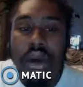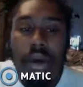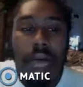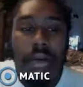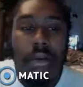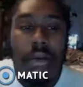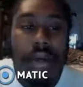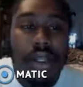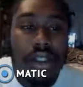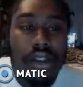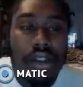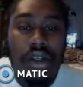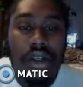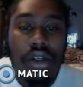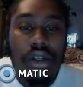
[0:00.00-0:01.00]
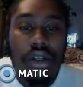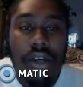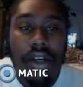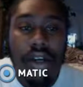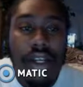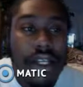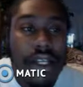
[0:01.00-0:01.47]
But based off our
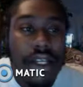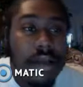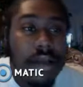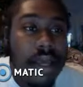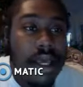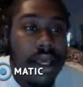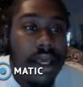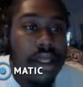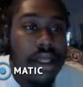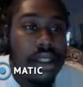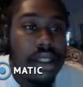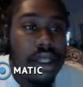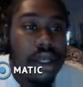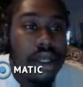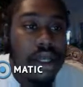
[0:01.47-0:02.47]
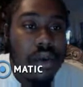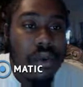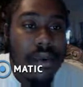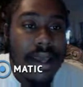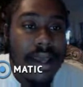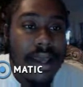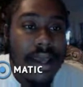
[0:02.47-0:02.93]
EMAs, we